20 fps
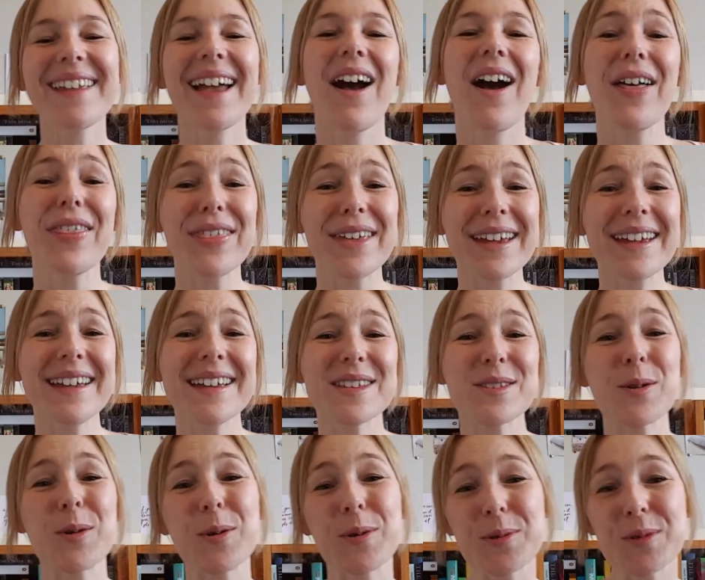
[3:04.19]
I think it's
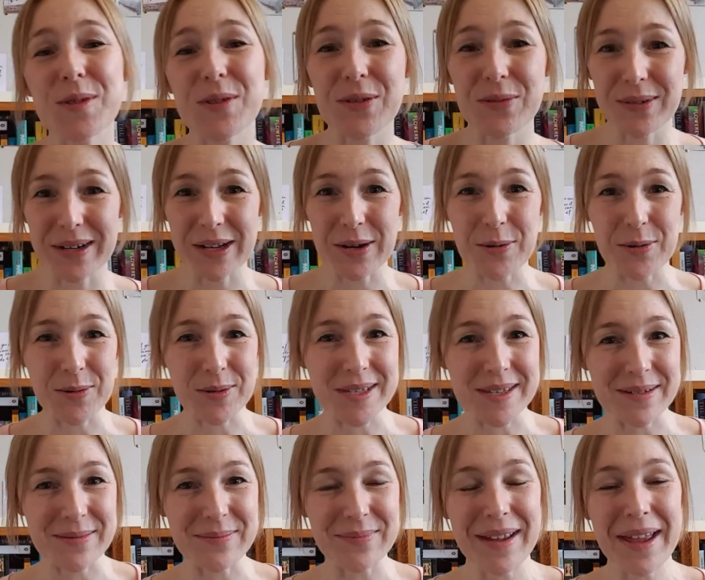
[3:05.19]
also really
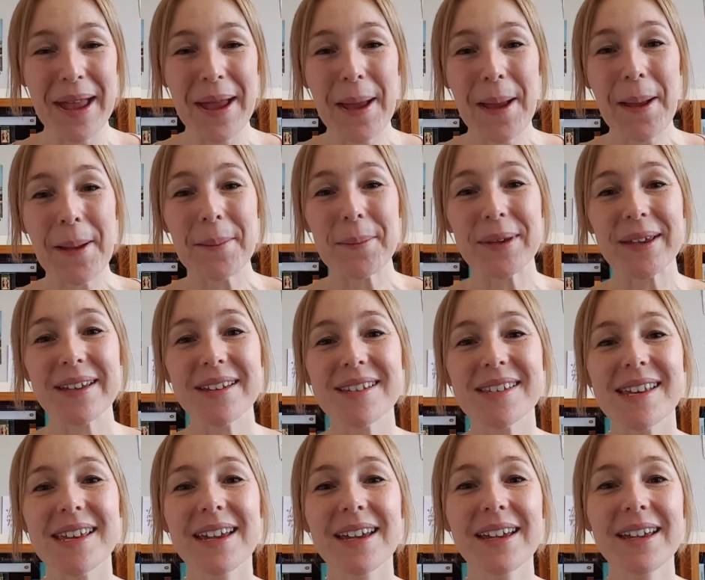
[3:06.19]
awesome
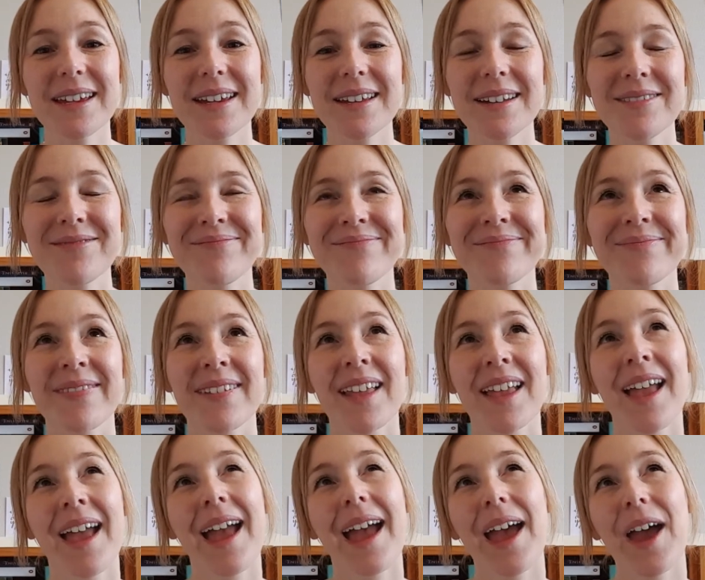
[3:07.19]
because it can
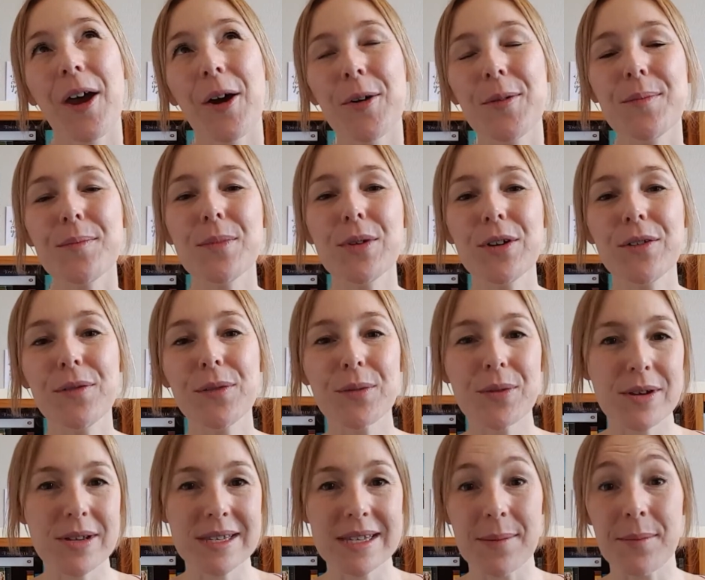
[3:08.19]
help move
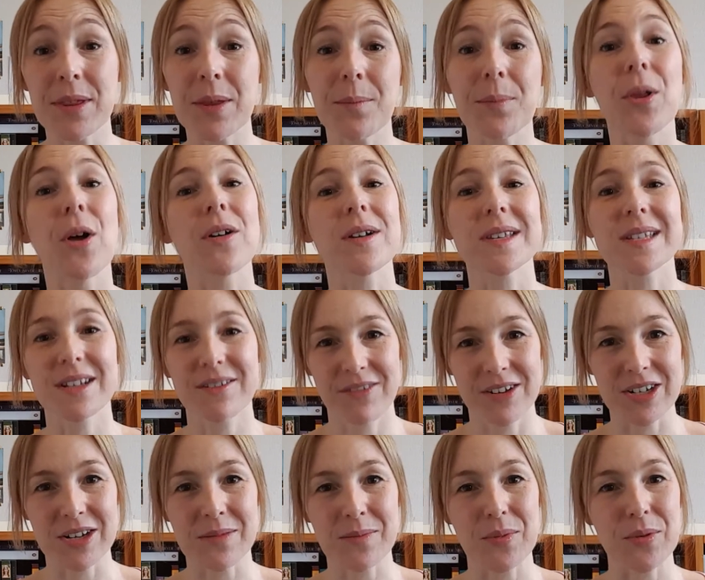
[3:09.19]
through some of the blocks to
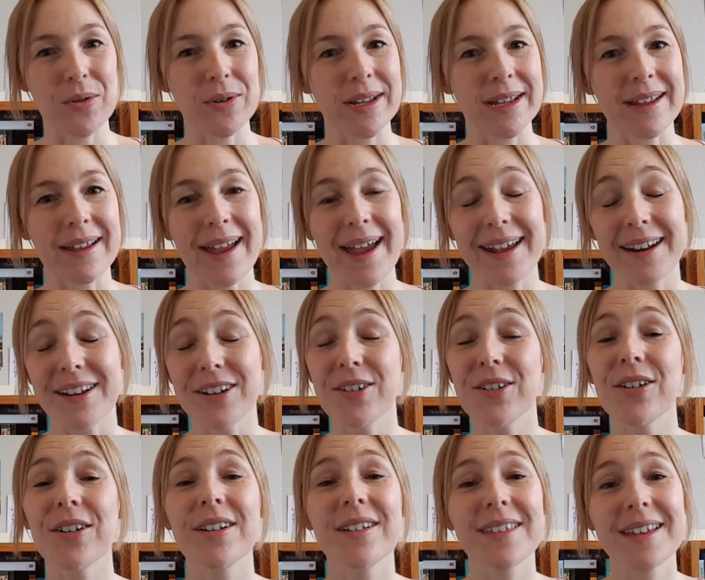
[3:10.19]
vision boarding. And I
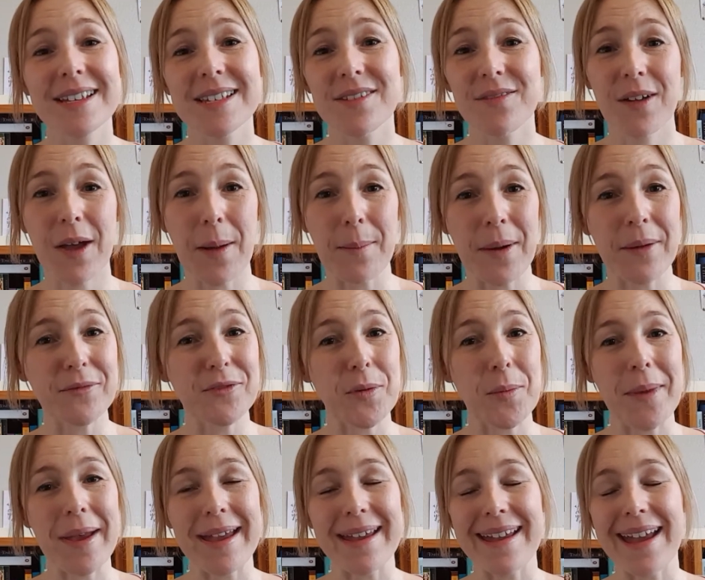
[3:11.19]
know these have come up for
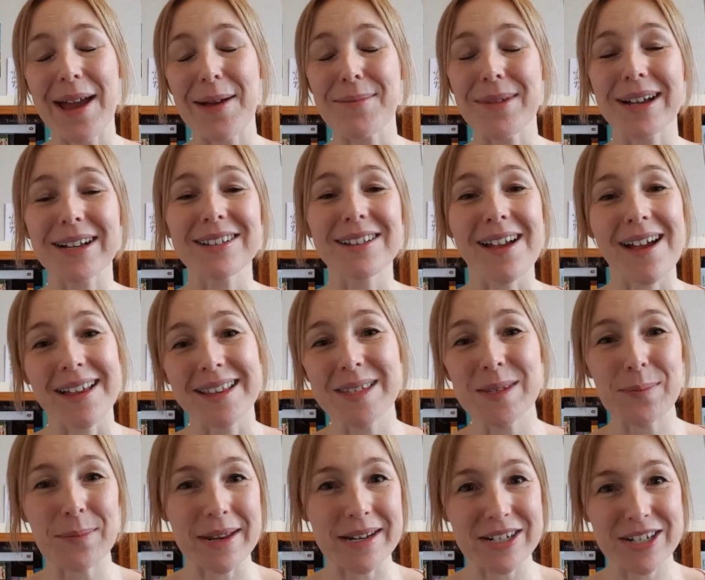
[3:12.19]
me and my
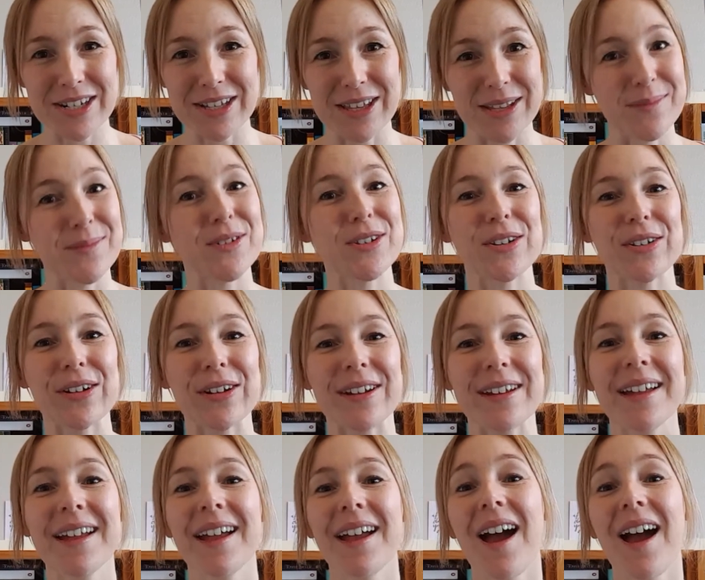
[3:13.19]
clients mention them too.
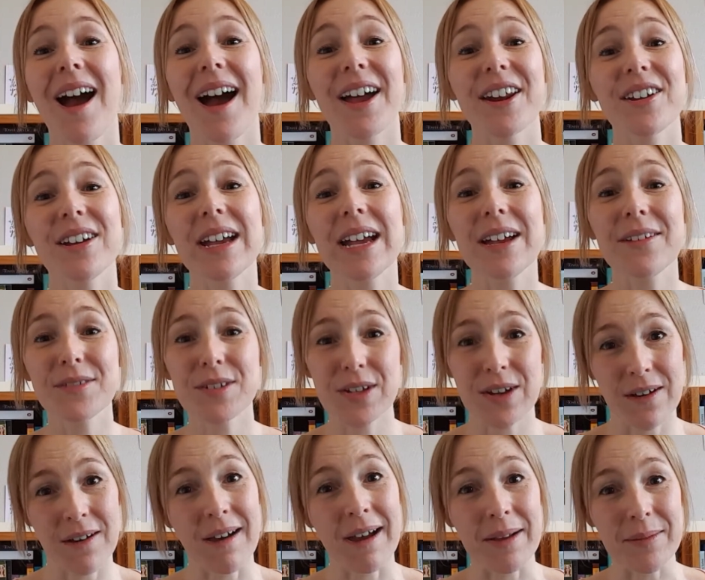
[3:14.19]
I don't have
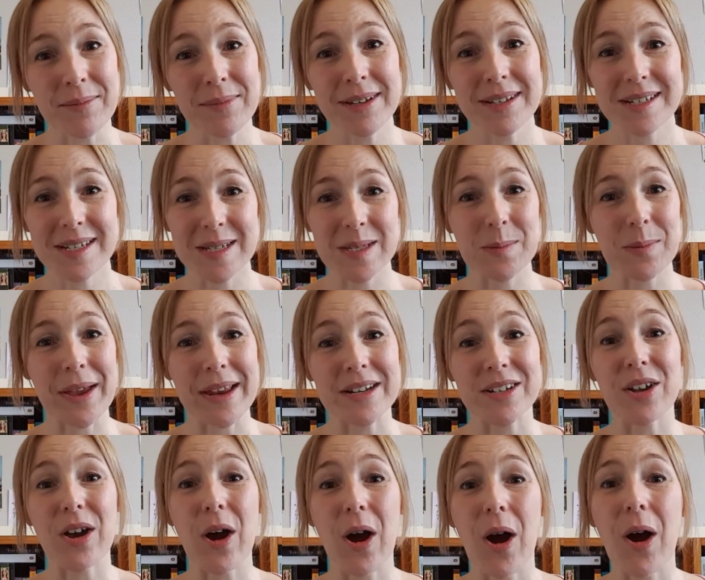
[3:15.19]
time to
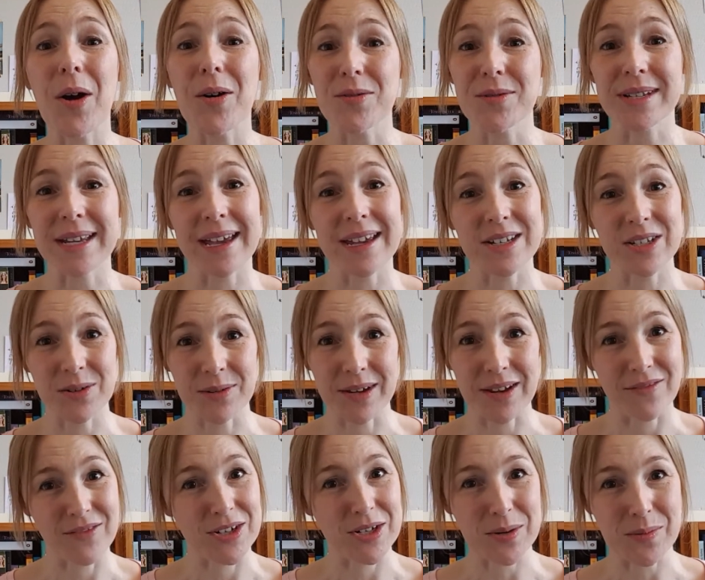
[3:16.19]
spend a whole day doing
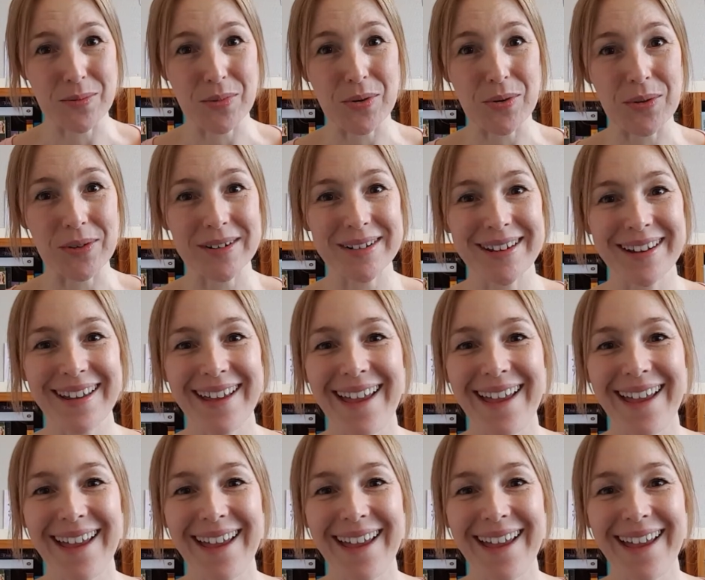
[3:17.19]
a vision board.